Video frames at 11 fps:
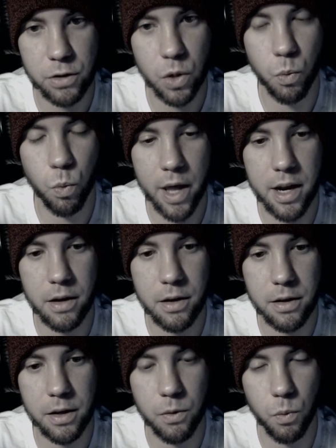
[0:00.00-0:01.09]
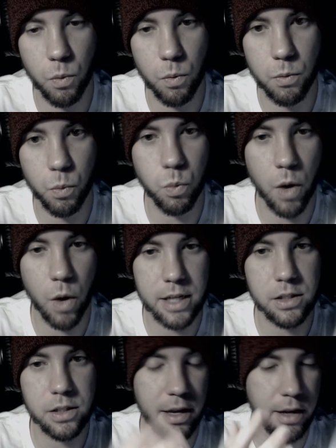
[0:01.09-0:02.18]
So what
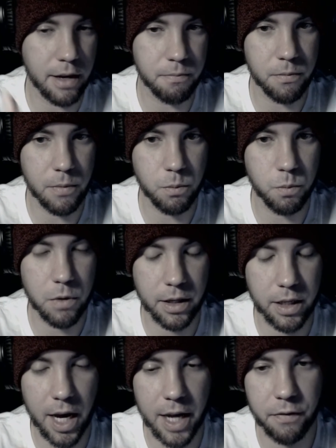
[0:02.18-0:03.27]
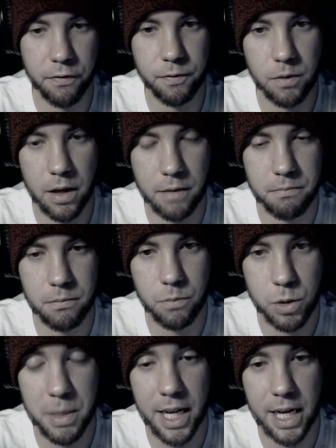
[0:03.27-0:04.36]
is I kind of
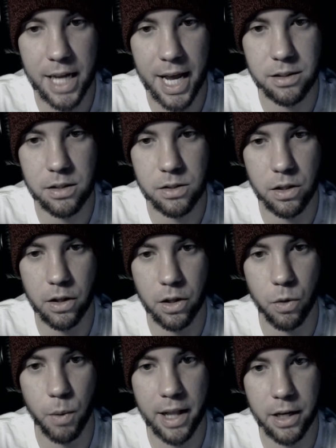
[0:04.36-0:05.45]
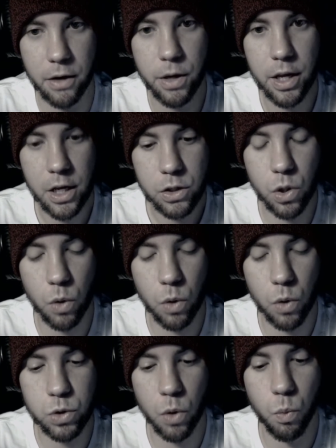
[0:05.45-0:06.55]
was beginning to ask this a little while ago. So
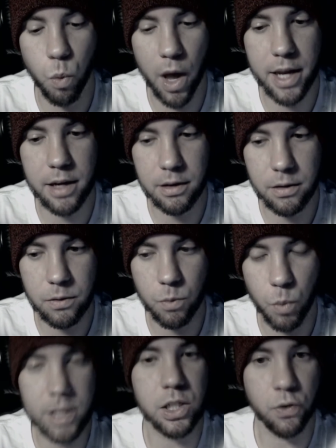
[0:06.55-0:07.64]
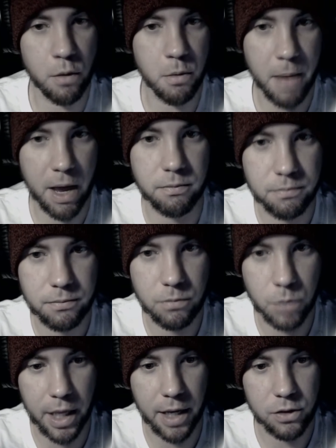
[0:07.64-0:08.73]
what is this film about,
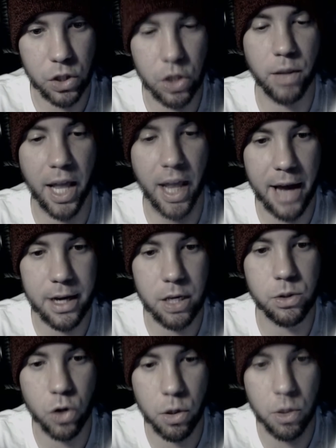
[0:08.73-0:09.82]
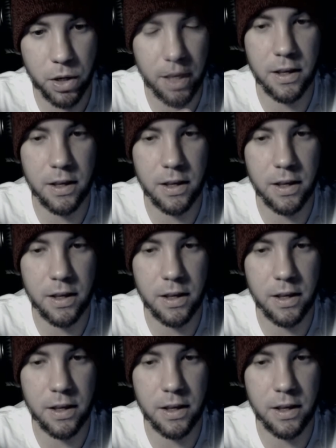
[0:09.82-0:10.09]
really, to you? Like, how do you interpret?